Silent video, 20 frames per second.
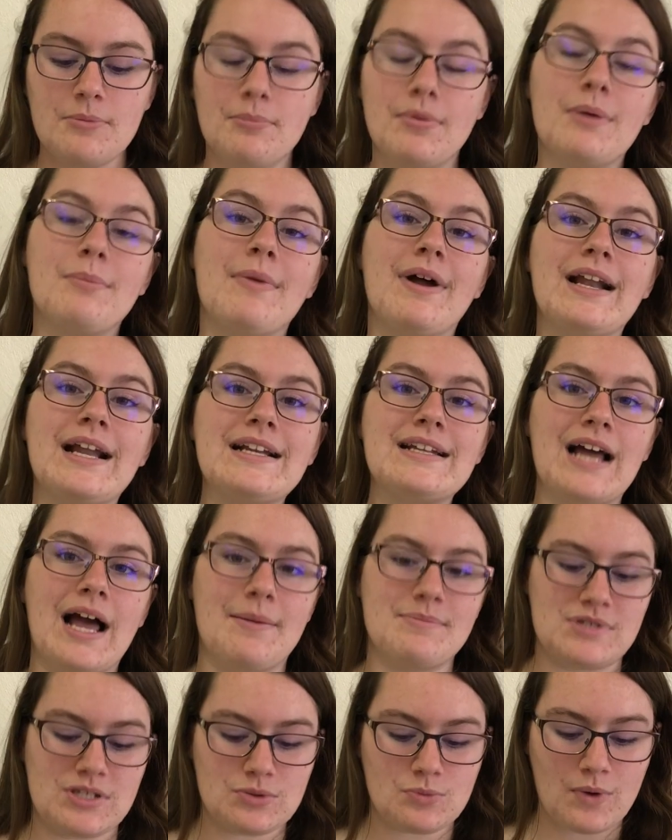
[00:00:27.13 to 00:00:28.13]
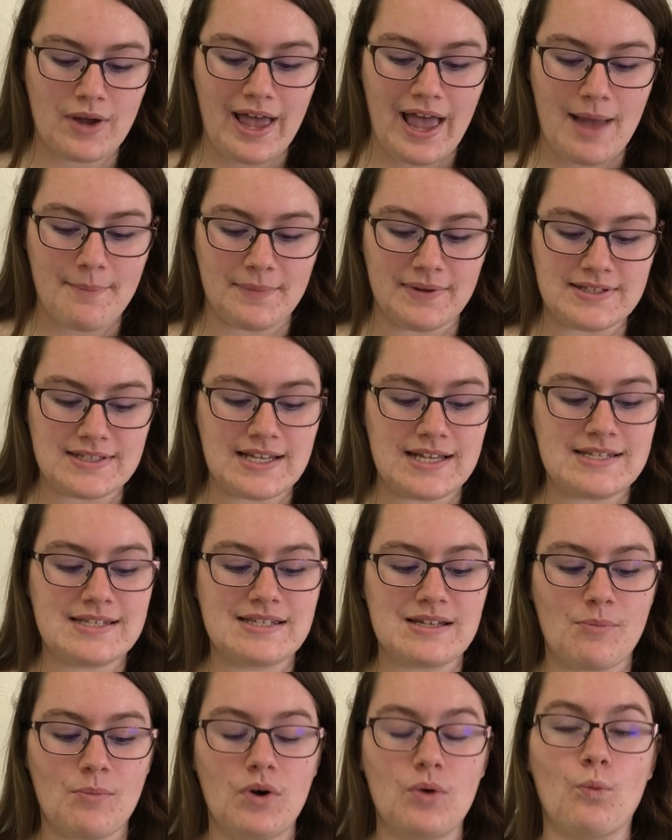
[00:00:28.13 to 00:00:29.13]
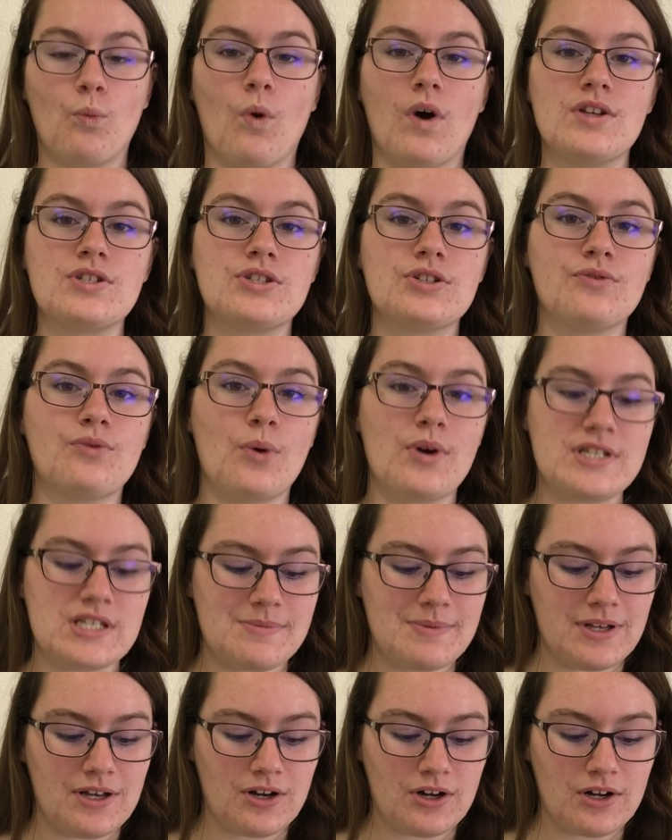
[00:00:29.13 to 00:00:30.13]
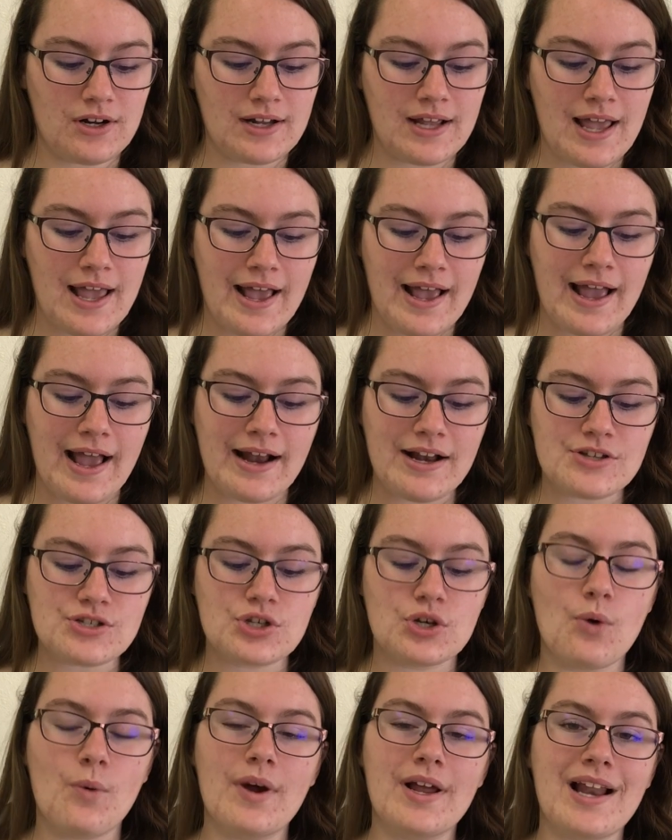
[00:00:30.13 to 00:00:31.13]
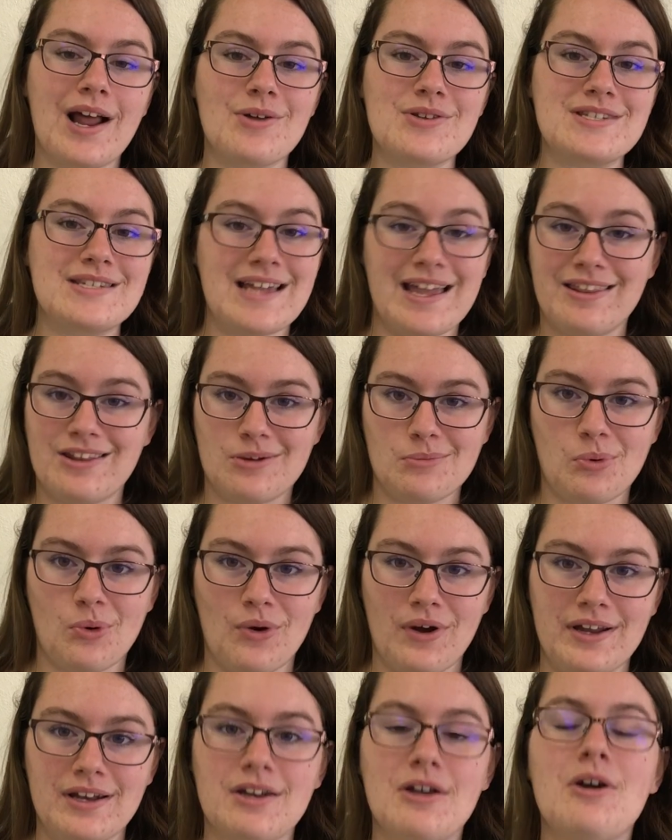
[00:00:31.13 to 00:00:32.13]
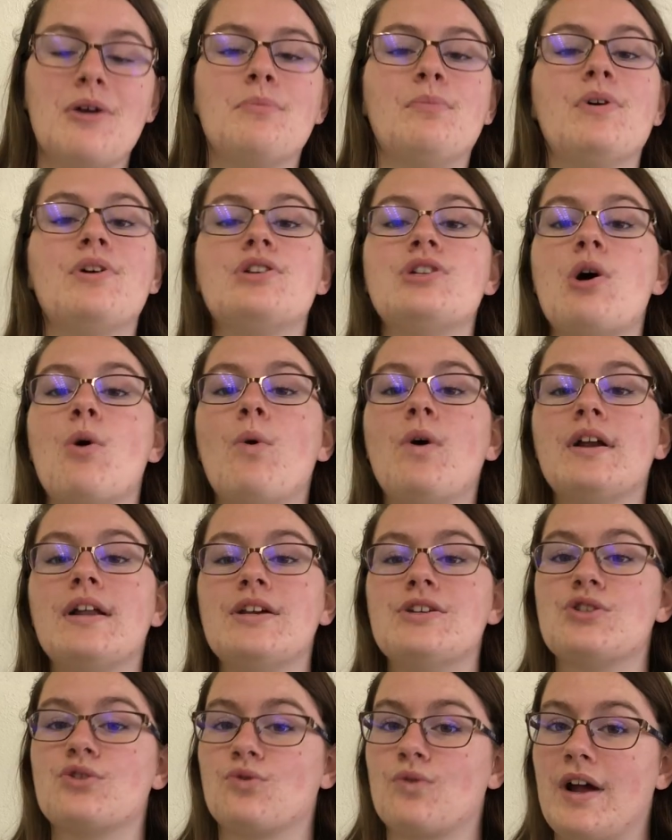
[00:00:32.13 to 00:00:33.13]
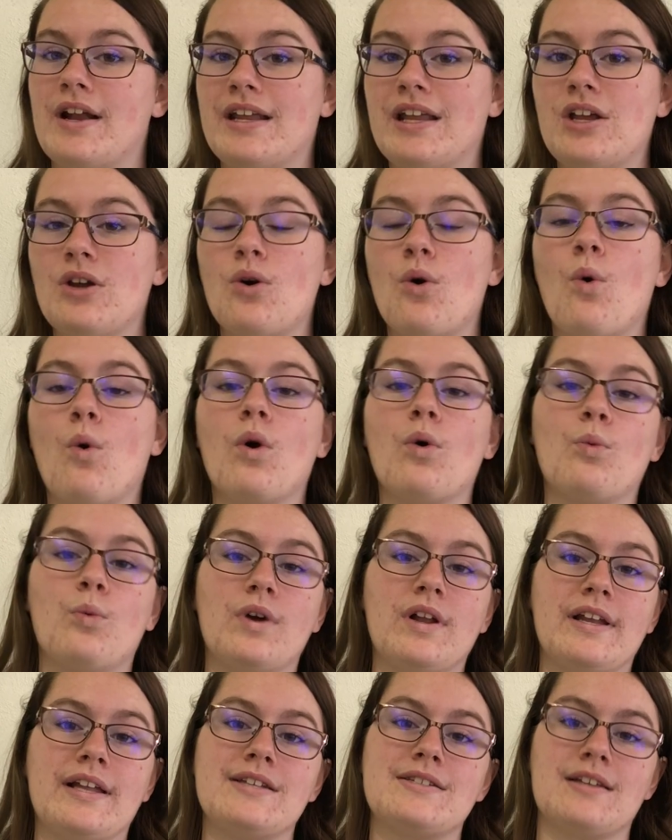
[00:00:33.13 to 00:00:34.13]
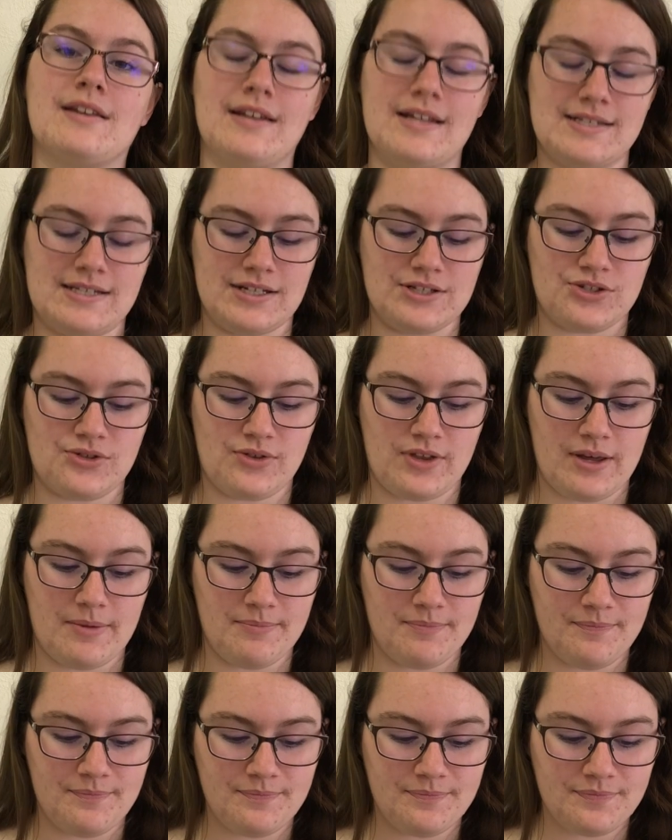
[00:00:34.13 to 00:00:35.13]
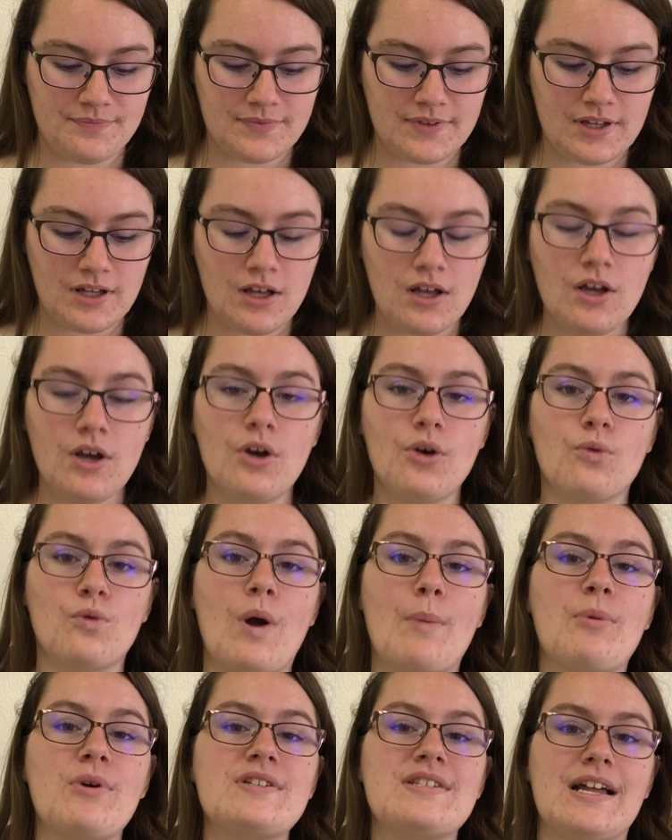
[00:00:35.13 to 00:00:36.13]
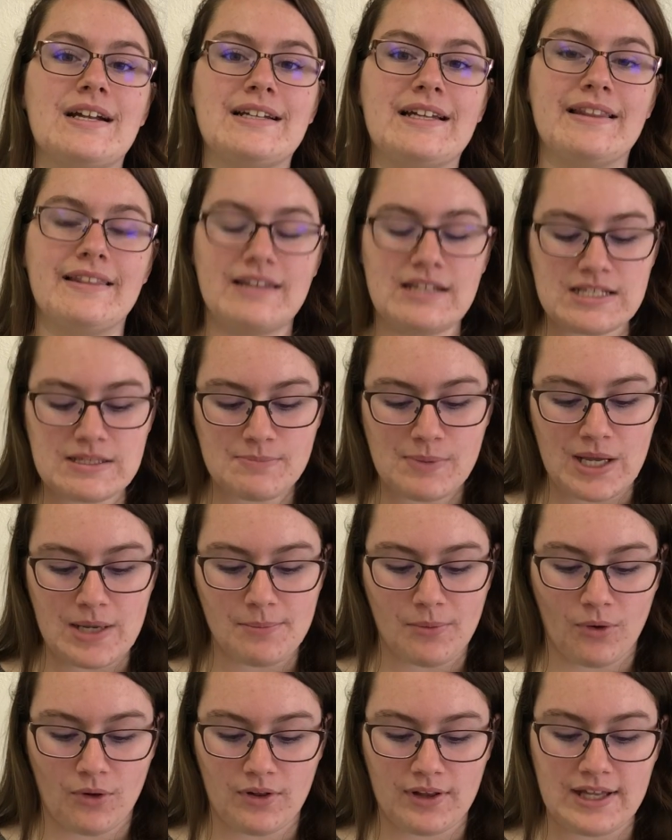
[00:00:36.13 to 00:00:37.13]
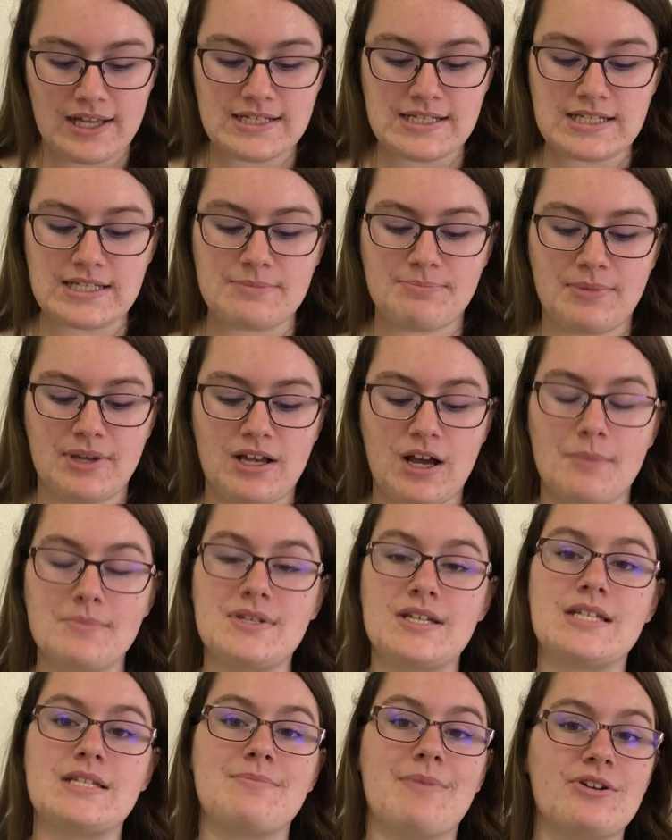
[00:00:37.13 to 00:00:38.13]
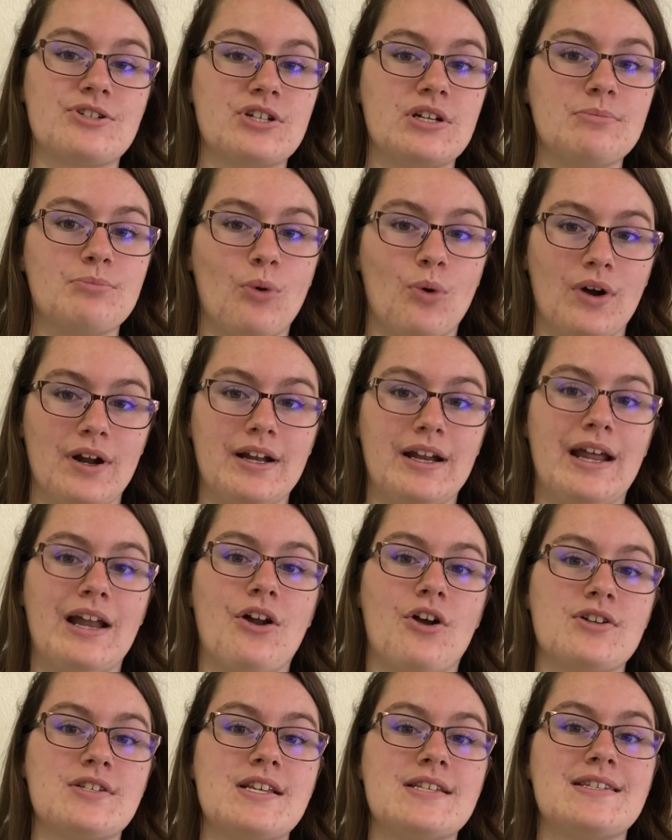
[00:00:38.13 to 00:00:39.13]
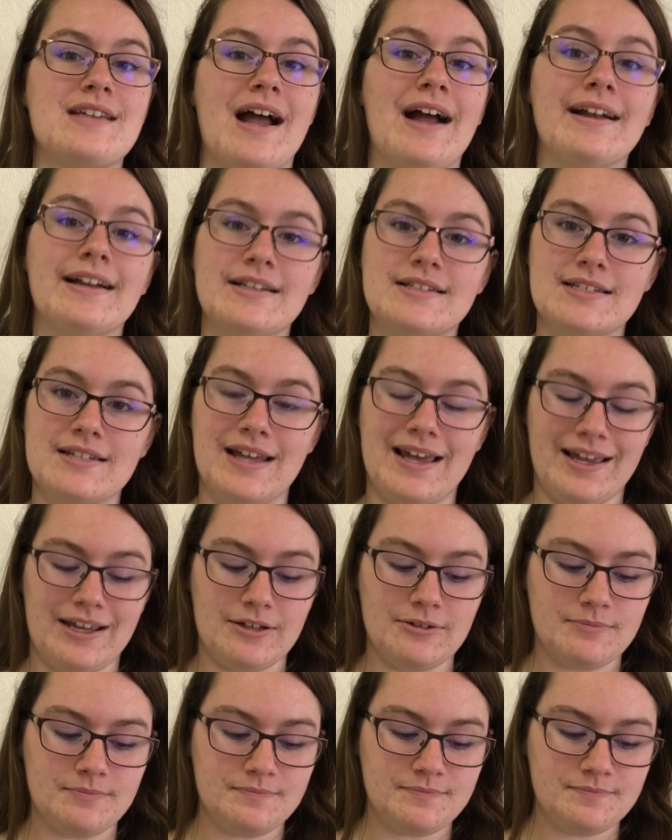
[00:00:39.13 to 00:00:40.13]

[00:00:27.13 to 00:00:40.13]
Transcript: But many times is what happens is someone wants their voice to be heard and is going out saying their point, but no one is ready or willing to listen to them. Representing these people is, becomes especially important in our society today.